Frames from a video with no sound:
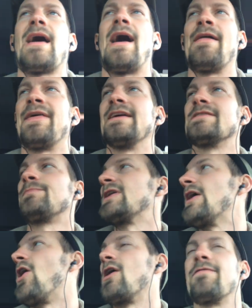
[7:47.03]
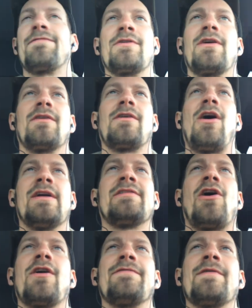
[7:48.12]
I think it's hard
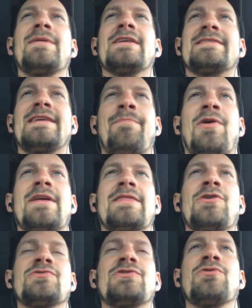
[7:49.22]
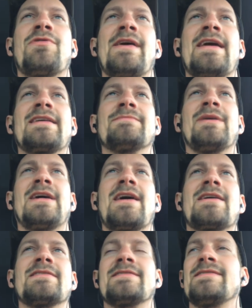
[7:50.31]
for me to separate those two things,
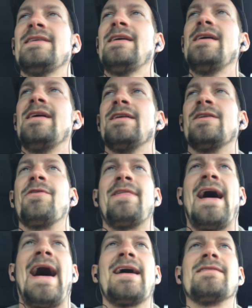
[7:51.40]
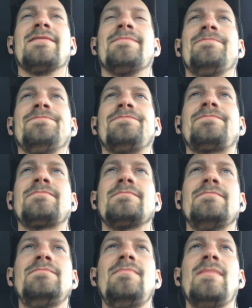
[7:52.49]
because that
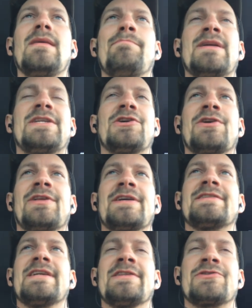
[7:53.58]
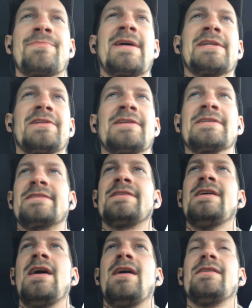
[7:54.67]
materialist, instrumentalist
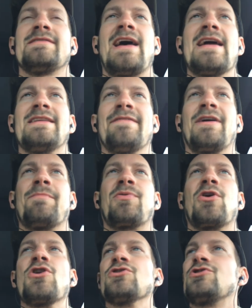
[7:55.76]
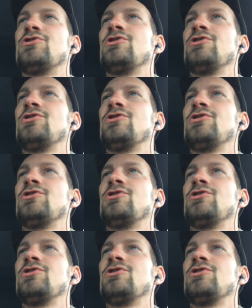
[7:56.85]
scientific approach